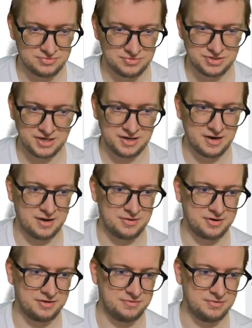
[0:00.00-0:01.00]
Check it
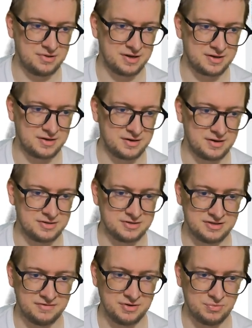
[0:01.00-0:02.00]
out if you like it. It's
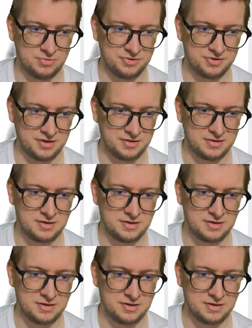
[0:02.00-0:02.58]
definitely worth it.